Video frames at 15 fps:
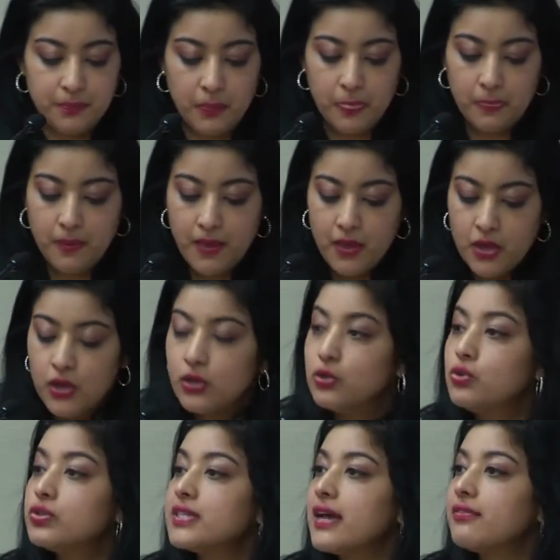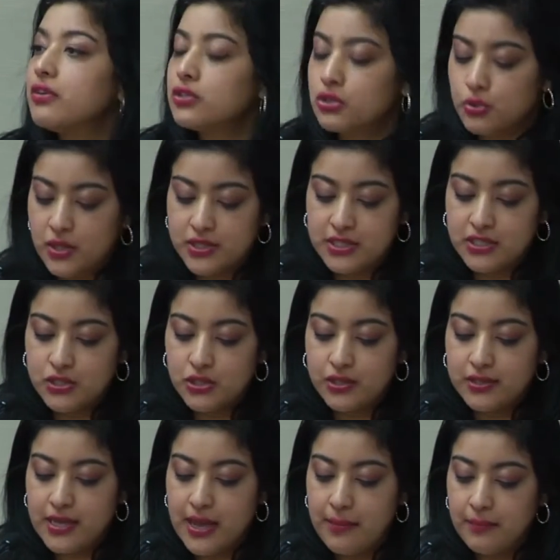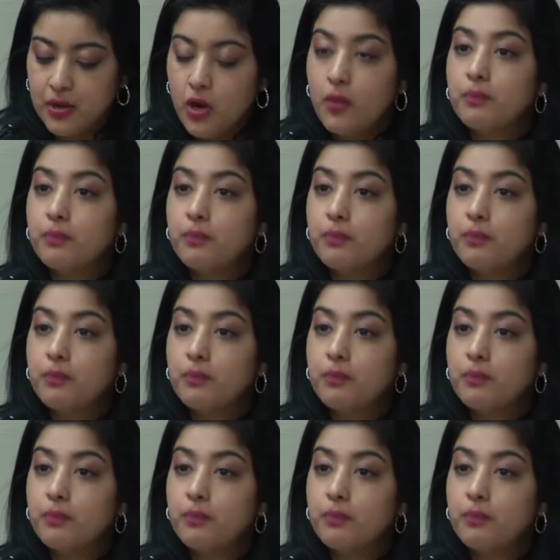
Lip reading: Give Tools for Equality.